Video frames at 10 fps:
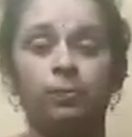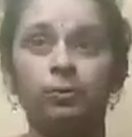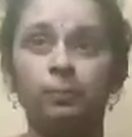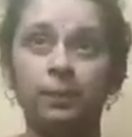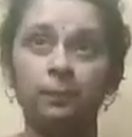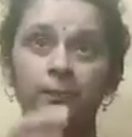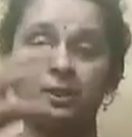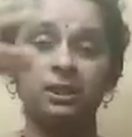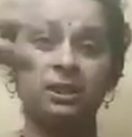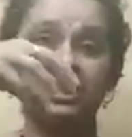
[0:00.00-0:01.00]
Wood pulp
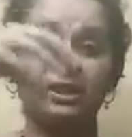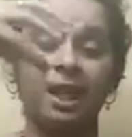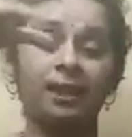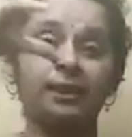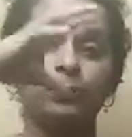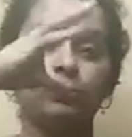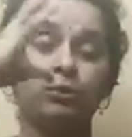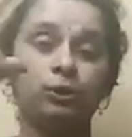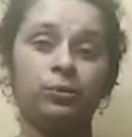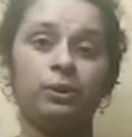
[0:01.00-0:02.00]
means inside that wood
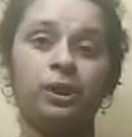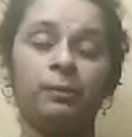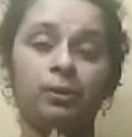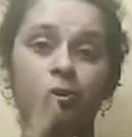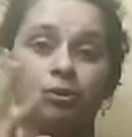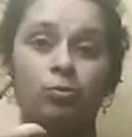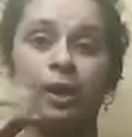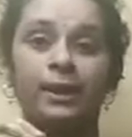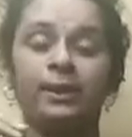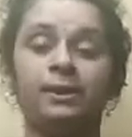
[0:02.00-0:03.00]
you will come across
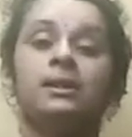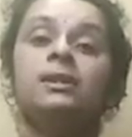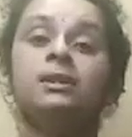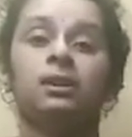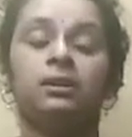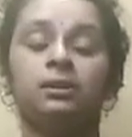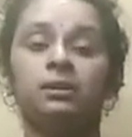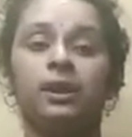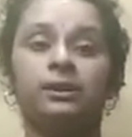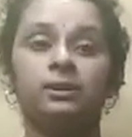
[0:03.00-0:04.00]
white,
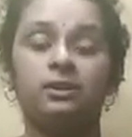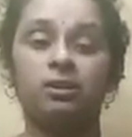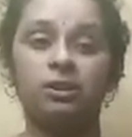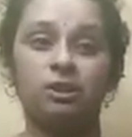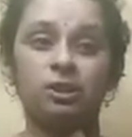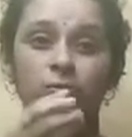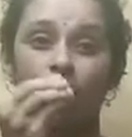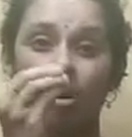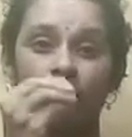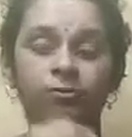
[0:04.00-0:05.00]
like the structure,
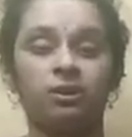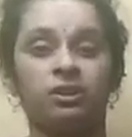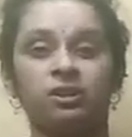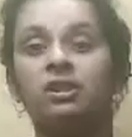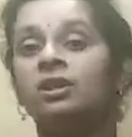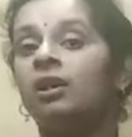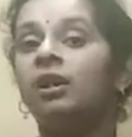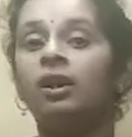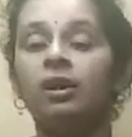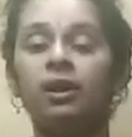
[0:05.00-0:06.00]
soft
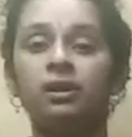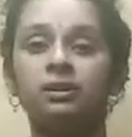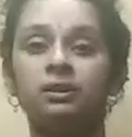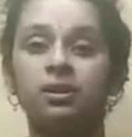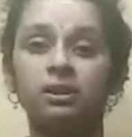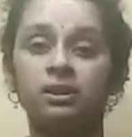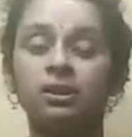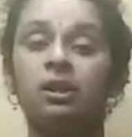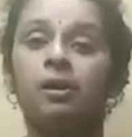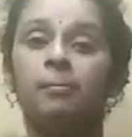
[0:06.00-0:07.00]
structure.
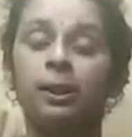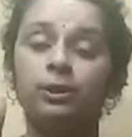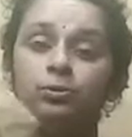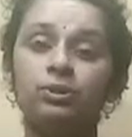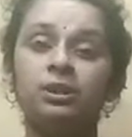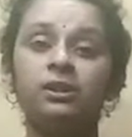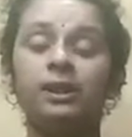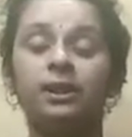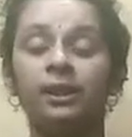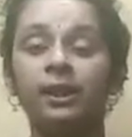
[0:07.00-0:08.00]
By using
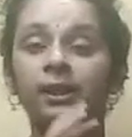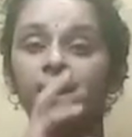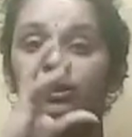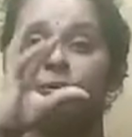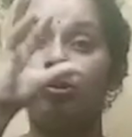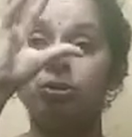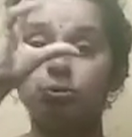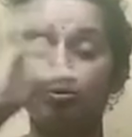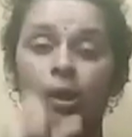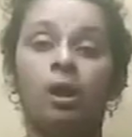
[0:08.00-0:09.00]
that, treating those
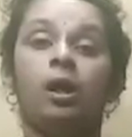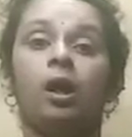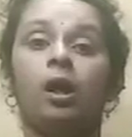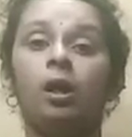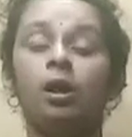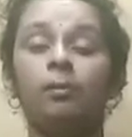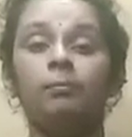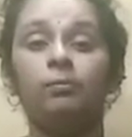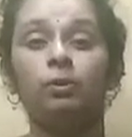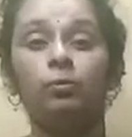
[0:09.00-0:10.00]

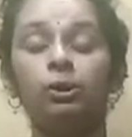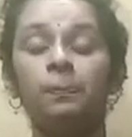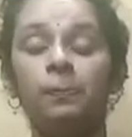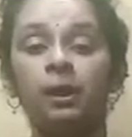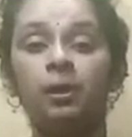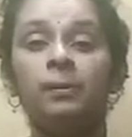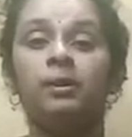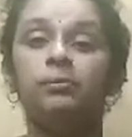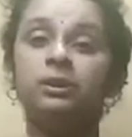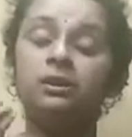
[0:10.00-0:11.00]
wood pulp
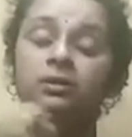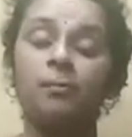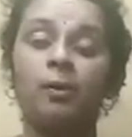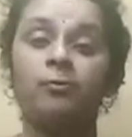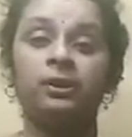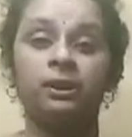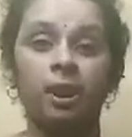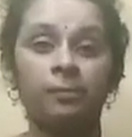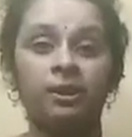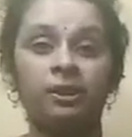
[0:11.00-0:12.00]
with some of the
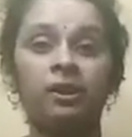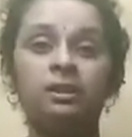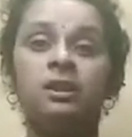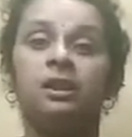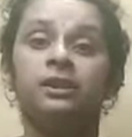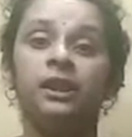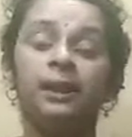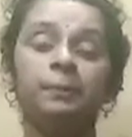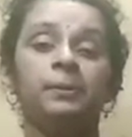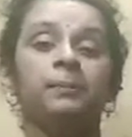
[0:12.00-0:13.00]
chemicals,
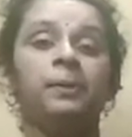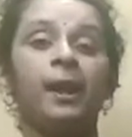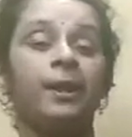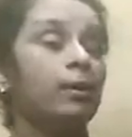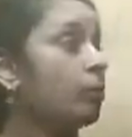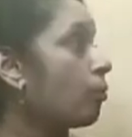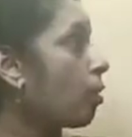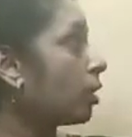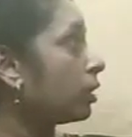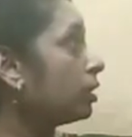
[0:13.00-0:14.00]
they prepared
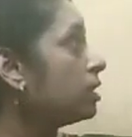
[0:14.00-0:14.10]
what?